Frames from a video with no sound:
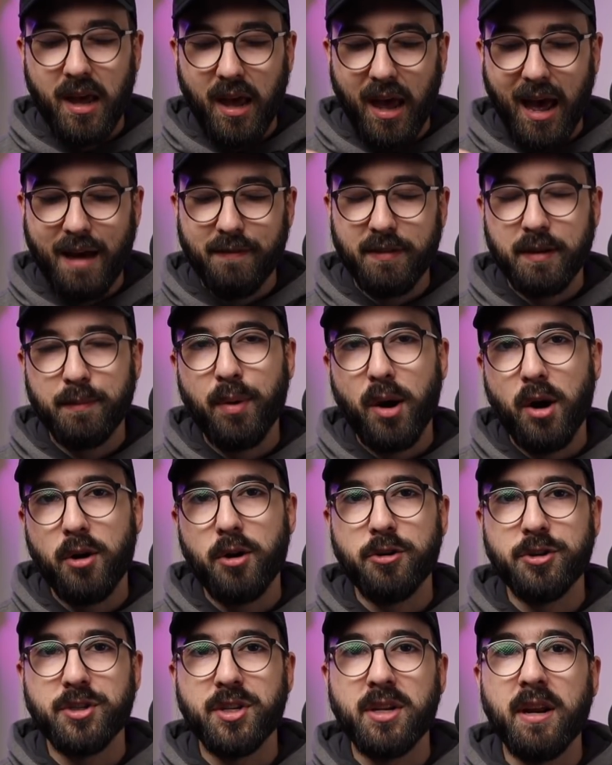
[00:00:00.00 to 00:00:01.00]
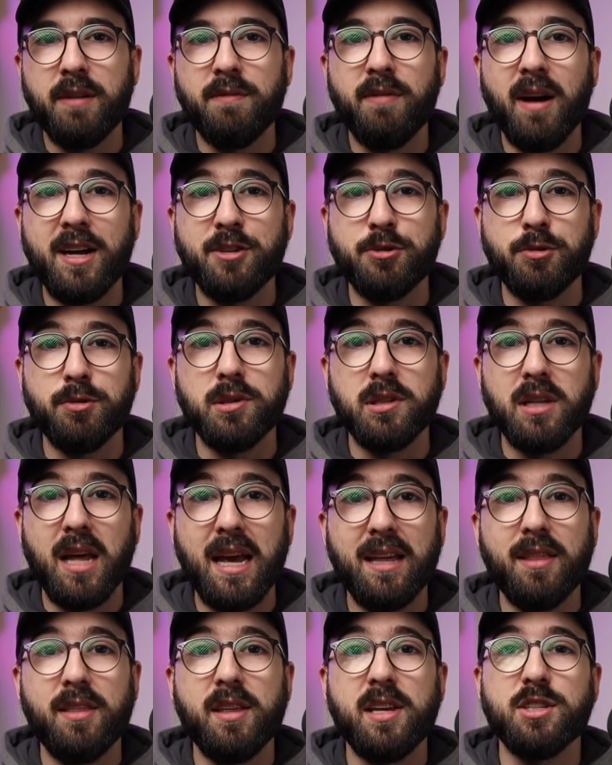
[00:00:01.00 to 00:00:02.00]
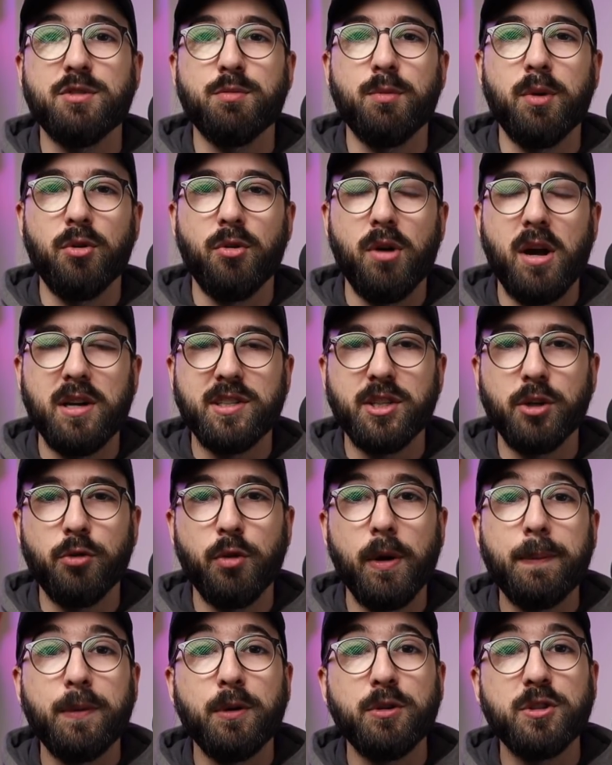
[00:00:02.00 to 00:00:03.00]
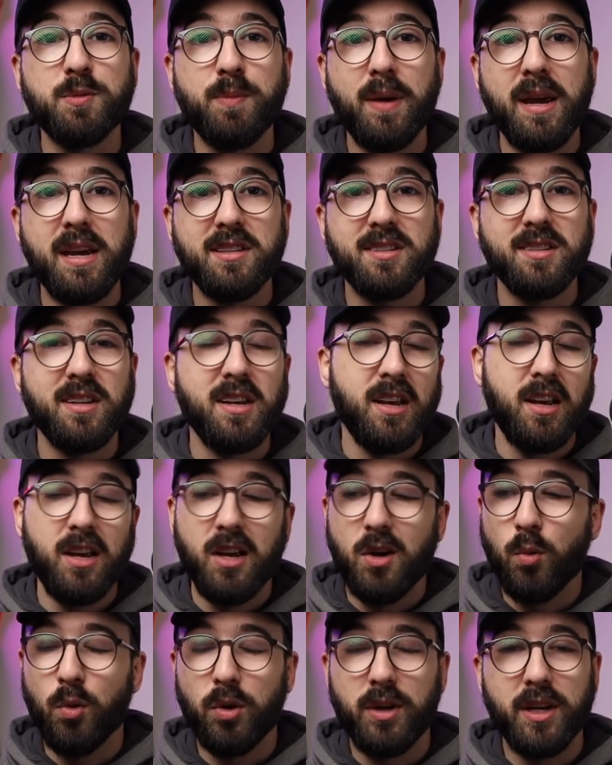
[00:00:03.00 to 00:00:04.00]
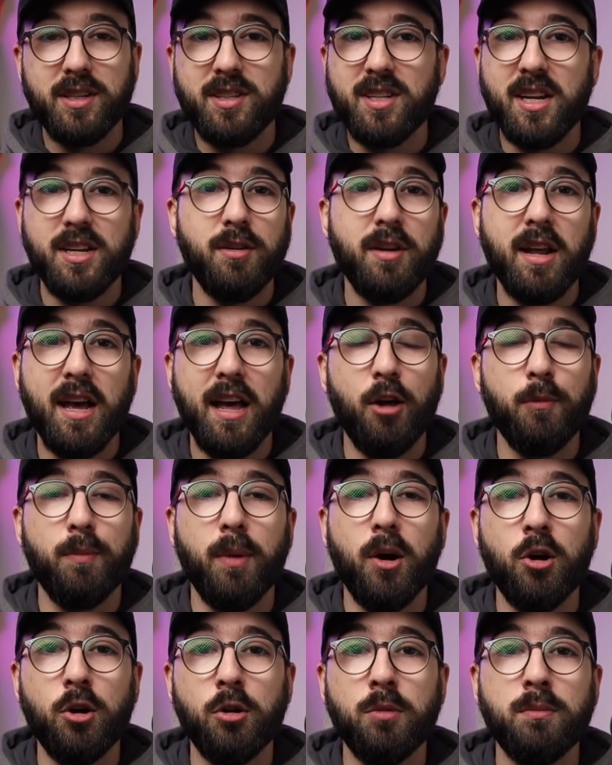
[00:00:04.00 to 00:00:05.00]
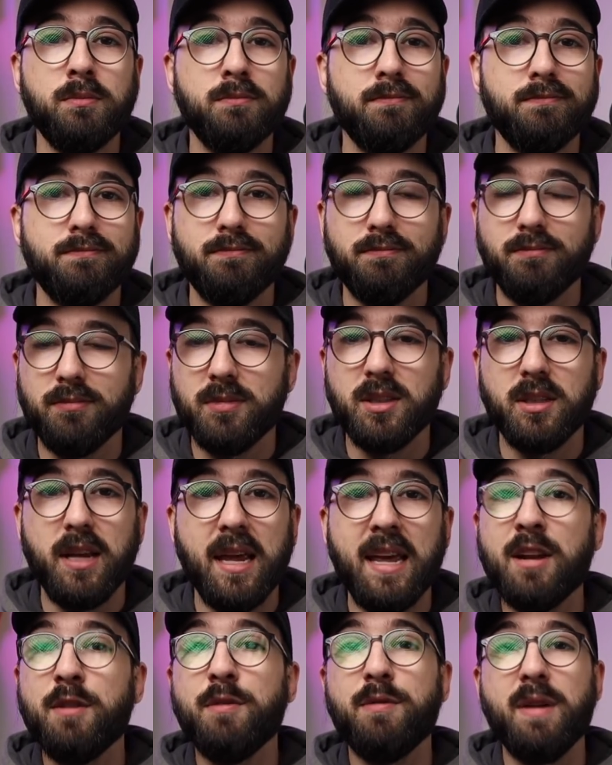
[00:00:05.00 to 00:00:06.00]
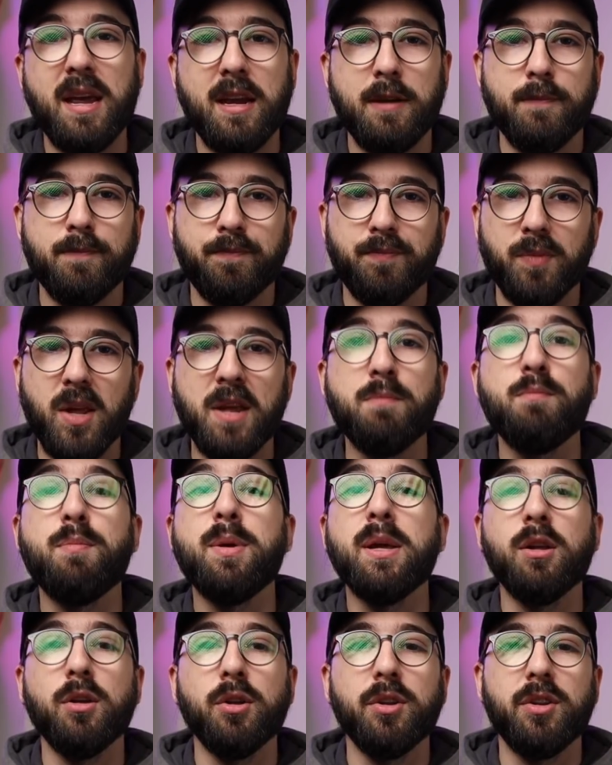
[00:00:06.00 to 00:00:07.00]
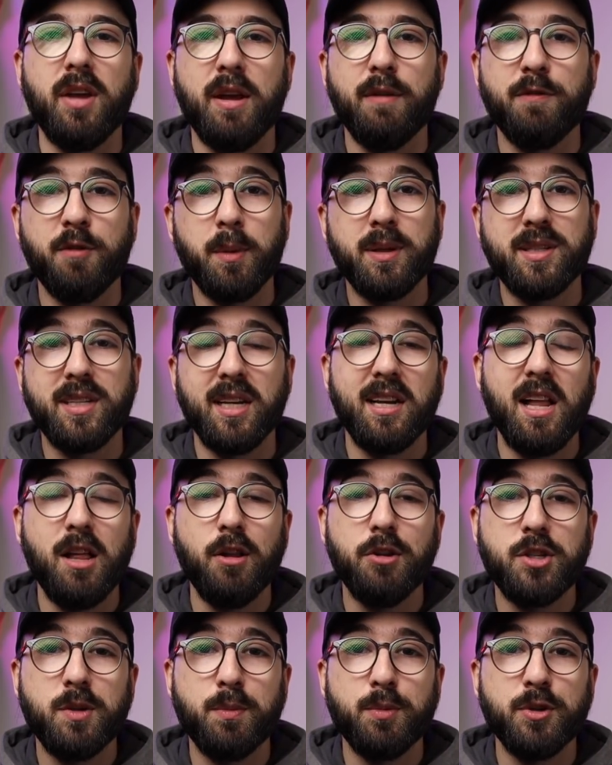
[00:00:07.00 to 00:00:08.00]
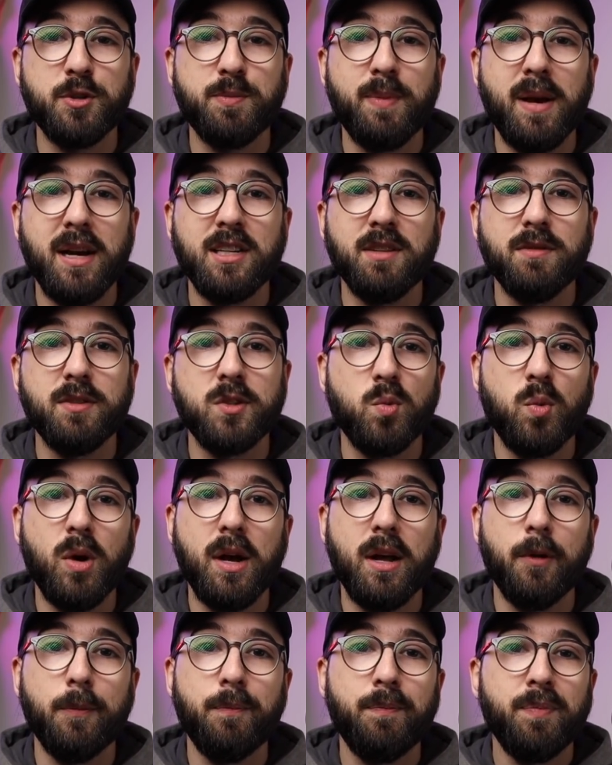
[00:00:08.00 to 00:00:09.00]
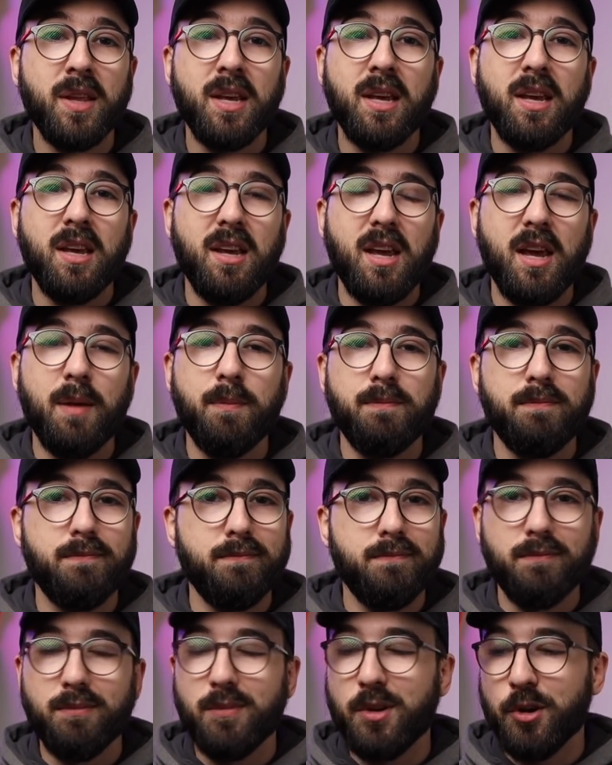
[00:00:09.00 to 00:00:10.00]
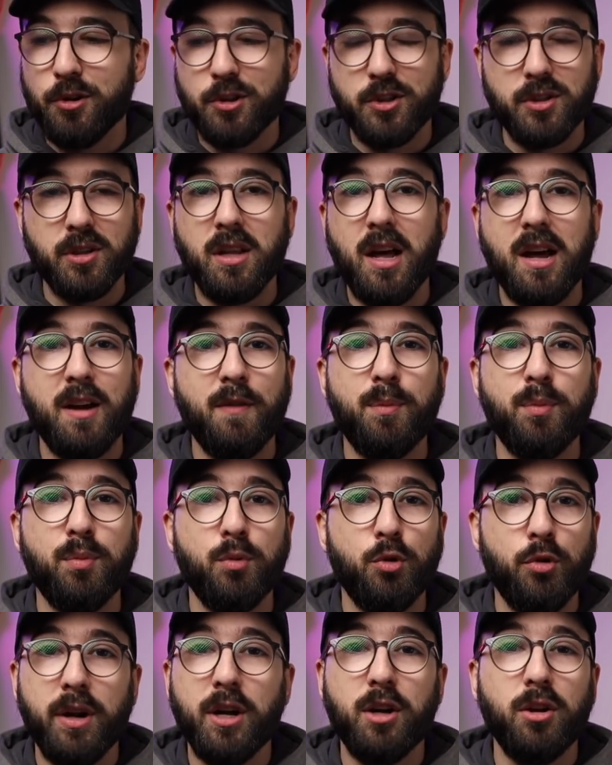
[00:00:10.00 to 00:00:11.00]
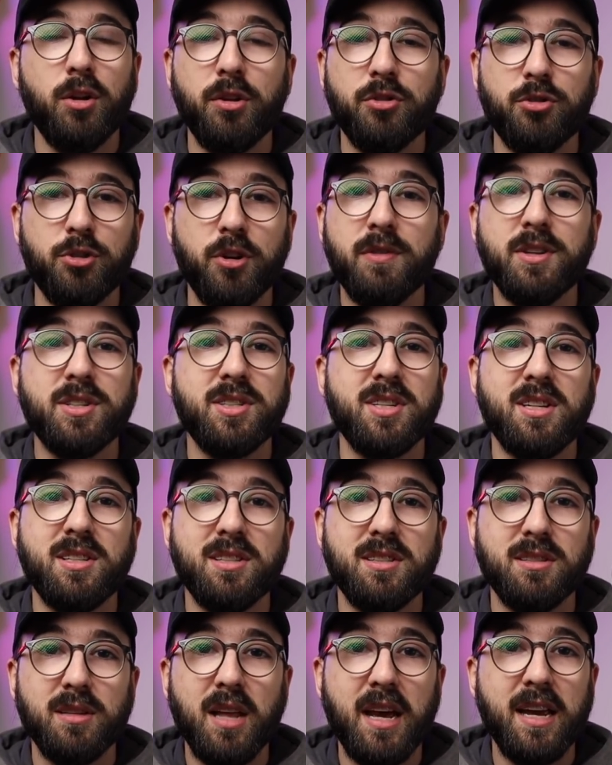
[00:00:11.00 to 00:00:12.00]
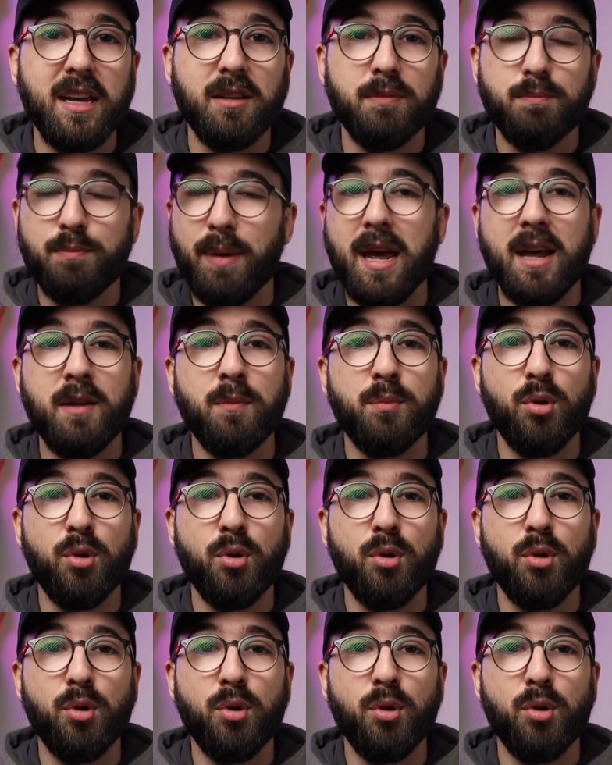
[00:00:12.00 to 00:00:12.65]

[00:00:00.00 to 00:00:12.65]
Having partners and advisors like this from across the crypto space will continue to help Omm innovate and build. And from a technology perspective as well, there's a lot of critical services like Band